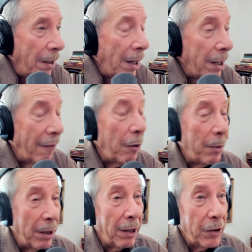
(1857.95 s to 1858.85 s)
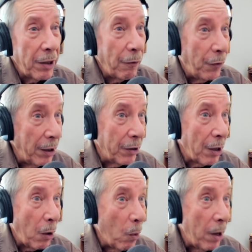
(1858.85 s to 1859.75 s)
And not everybody, like I said, figures
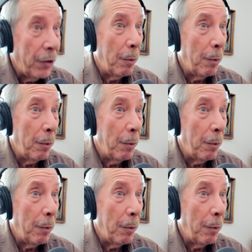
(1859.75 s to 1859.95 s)
out what